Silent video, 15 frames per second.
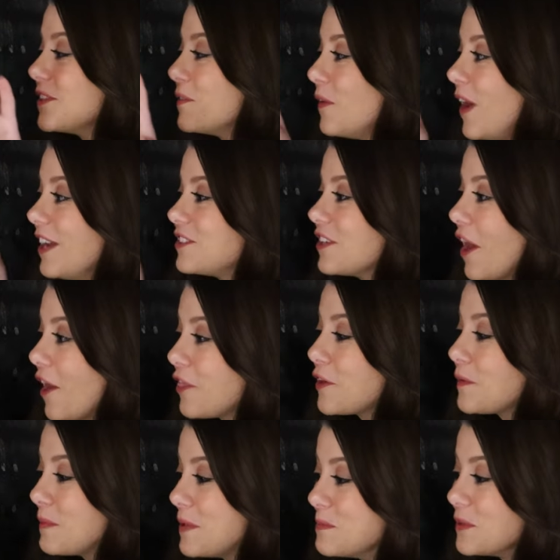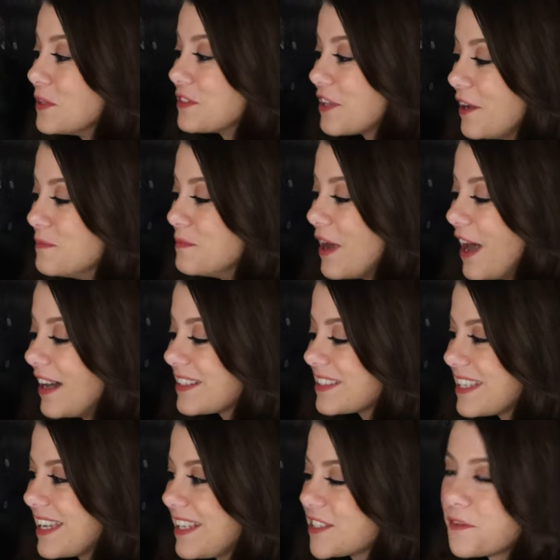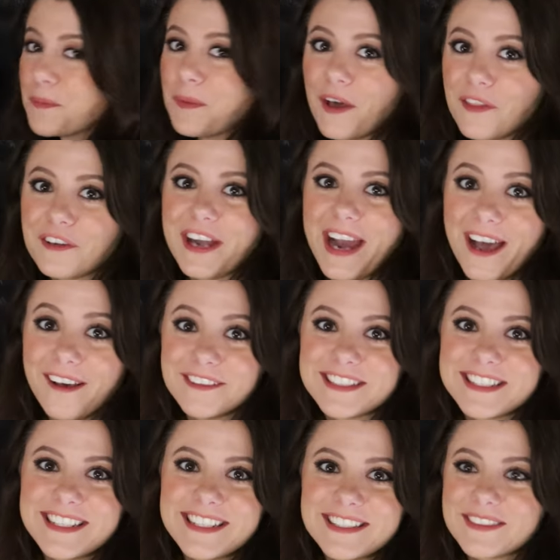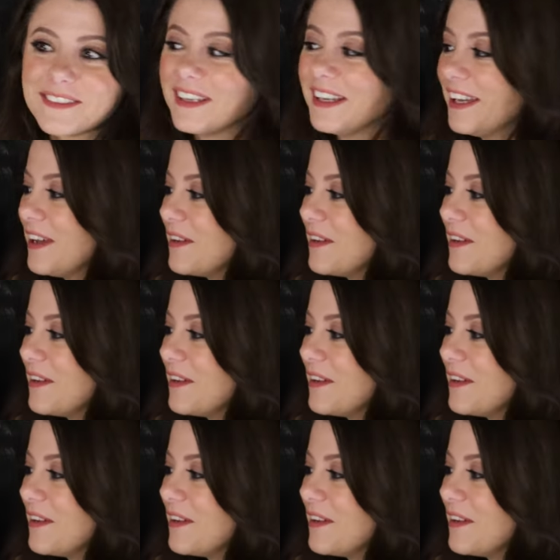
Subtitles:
wait to watch other people's unboxings from other houses